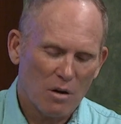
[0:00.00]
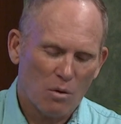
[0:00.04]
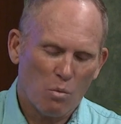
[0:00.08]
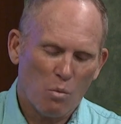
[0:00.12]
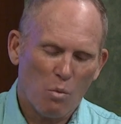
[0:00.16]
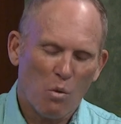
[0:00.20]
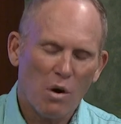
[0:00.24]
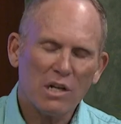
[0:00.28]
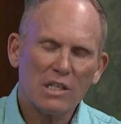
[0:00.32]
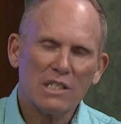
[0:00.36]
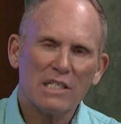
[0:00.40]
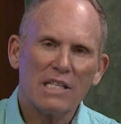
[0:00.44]

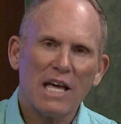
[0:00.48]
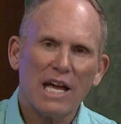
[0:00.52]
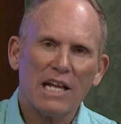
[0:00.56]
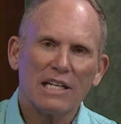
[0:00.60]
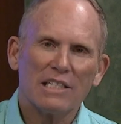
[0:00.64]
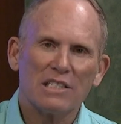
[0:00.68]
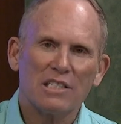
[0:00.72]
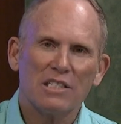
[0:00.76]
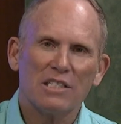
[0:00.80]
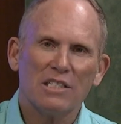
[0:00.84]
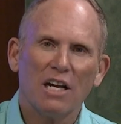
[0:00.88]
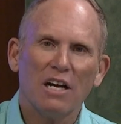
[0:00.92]
Once
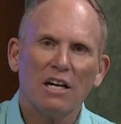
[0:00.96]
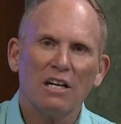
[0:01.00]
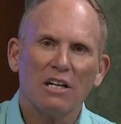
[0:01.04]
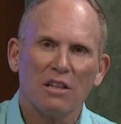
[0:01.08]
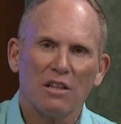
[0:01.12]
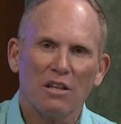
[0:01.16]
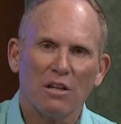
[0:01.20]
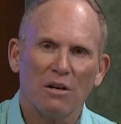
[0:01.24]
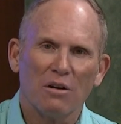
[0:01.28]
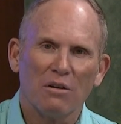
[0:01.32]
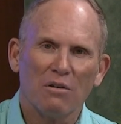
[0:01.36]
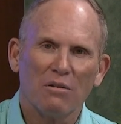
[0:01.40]
that's
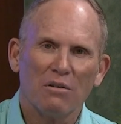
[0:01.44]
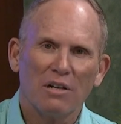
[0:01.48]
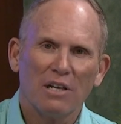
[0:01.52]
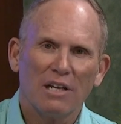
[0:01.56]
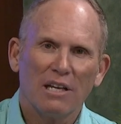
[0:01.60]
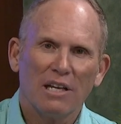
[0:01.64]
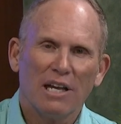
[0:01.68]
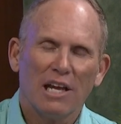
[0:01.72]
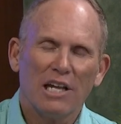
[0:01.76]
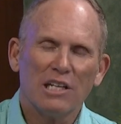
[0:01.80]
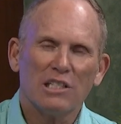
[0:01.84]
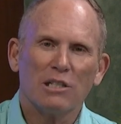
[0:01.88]
done, though,
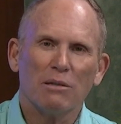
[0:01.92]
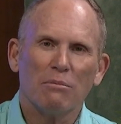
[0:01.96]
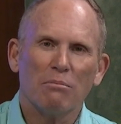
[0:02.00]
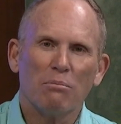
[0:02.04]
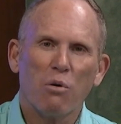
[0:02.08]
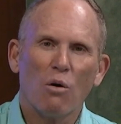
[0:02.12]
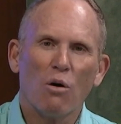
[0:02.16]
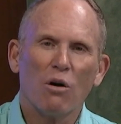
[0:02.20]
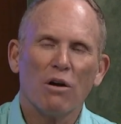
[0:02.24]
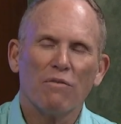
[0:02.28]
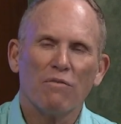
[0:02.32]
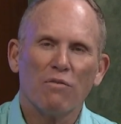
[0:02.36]
it's
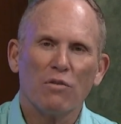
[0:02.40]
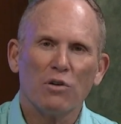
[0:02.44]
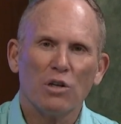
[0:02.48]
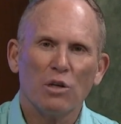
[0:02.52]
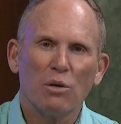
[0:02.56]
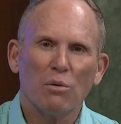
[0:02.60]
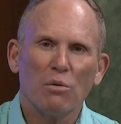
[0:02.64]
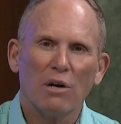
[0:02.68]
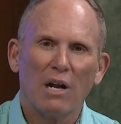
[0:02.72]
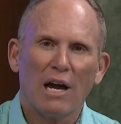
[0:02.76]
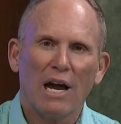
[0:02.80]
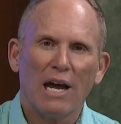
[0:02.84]
important for
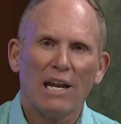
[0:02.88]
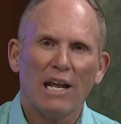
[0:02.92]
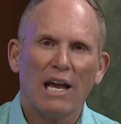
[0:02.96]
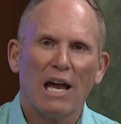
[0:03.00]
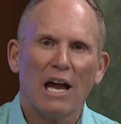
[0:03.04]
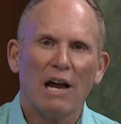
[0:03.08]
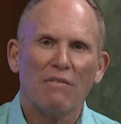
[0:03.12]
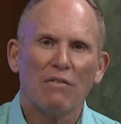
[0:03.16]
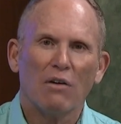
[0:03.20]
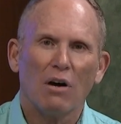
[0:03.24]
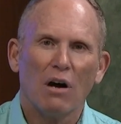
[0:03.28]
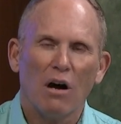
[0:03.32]
you and I to
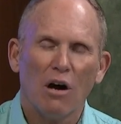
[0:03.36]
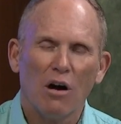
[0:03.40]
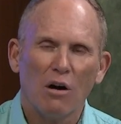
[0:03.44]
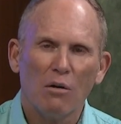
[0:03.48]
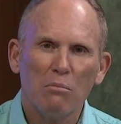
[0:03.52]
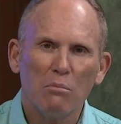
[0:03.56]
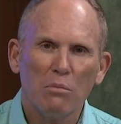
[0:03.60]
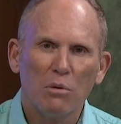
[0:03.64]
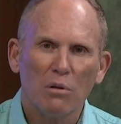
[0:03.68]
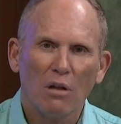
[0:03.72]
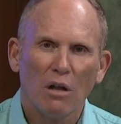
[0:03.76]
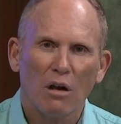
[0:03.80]
have a
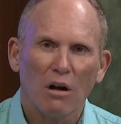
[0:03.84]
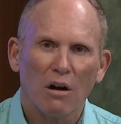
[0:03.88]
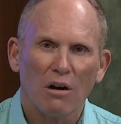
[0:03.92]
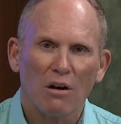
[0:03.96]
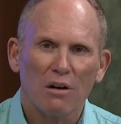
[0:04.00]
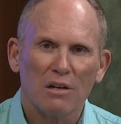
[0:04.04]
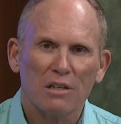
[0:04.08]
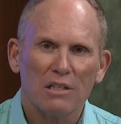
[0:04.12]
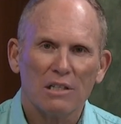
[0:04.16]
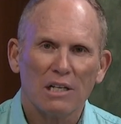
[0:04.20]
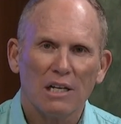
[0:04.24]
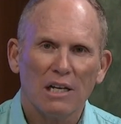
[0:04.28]
humble
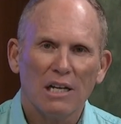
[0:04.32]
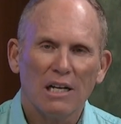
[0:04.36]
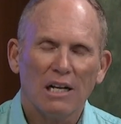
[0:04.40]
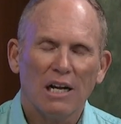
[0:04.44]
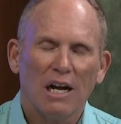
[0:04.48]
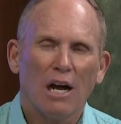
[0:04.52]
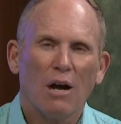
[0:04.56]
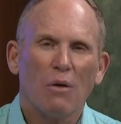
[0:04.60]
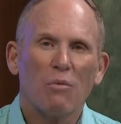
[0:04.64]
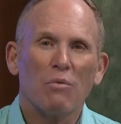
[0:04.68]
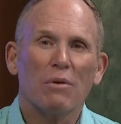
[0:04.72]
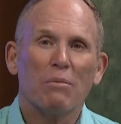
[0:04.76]
heart,
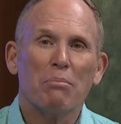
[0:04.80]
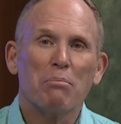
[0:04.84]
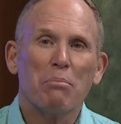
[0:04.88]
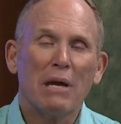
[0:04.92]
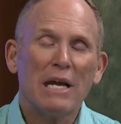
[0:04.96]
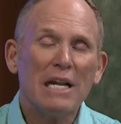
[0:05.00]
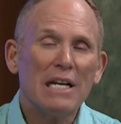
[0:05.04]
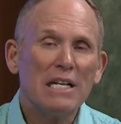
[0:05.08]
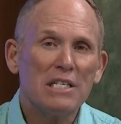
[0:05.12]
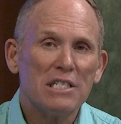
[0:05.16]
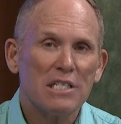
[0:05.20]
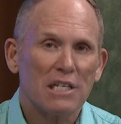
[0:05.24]
a
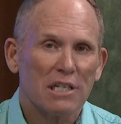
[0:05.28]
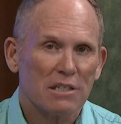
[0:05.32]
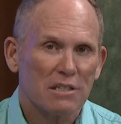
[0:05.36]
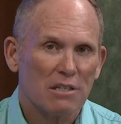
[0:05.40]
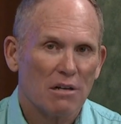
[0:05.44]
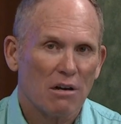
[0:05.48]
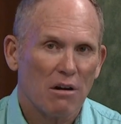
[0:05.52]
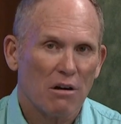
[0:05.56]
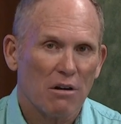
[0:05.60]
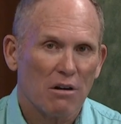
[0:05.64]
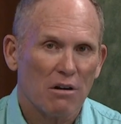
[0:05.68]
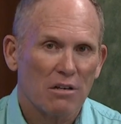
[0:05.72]
repentant
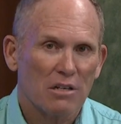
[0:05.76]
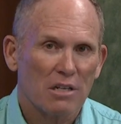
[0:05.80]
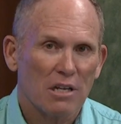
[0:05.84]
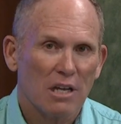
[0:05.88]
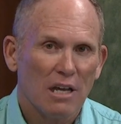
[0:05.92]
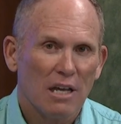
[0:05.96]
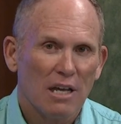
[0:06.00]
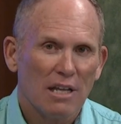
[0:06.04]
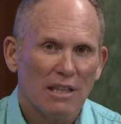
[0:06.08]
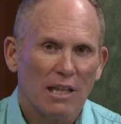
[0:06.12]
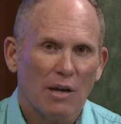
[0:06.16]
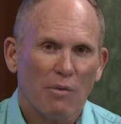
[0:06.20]
heart,
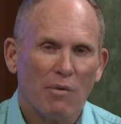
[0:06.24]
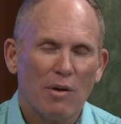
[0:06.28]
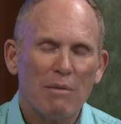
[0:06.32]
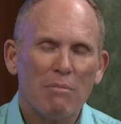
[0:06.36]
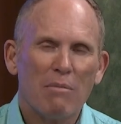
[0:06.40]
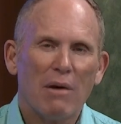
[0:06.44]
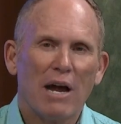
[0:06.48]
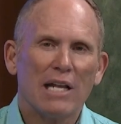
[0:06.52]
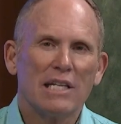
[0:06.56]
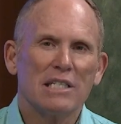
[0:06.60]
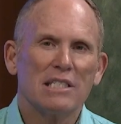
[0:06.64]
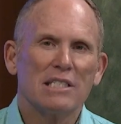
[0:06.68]
that we
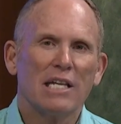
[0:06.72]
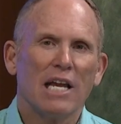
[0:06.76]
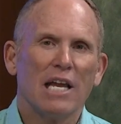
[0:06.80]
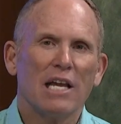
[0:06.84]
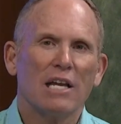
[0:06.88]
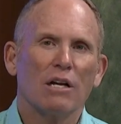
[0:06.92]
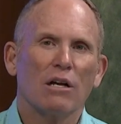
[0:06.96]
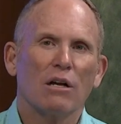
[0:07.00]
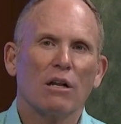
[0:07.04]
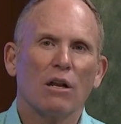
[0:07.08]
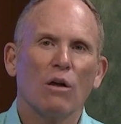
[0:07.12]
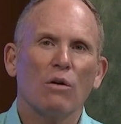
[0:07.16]
might stay
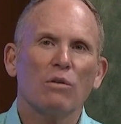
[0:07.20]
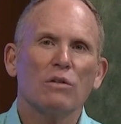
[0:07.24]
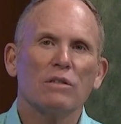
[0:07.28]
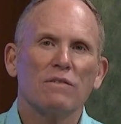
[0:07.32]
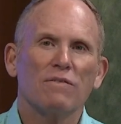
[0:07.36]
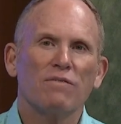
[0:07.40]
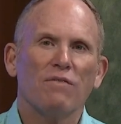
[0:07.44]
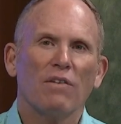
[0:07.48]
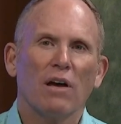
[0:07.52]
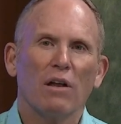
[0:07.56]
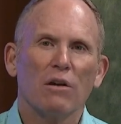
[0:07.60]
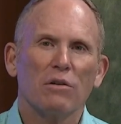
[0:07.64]
in close
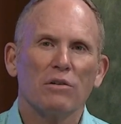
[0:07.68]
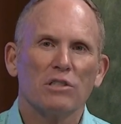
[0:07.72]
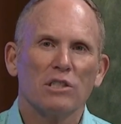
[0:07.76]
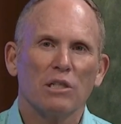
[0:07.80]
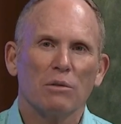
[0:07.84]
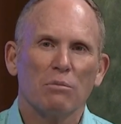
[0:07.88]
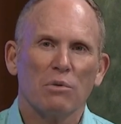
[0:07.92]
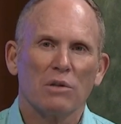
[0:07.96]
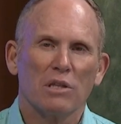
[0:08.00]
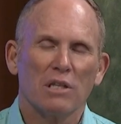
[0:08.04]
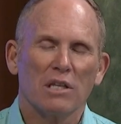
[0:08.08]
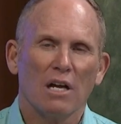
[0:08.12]

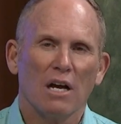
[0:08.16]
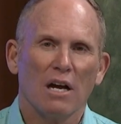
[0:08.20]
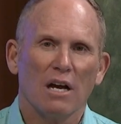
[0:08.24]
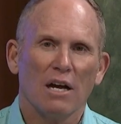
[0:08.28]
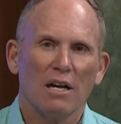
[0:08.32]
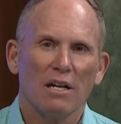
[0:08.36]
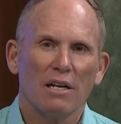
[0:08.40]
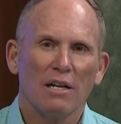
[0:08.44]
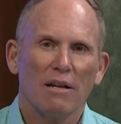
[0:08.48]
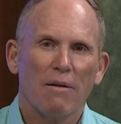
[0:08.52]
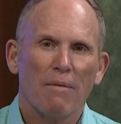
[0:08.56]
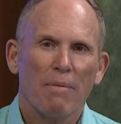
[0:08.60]
fellowship with
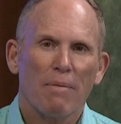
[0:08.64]
God.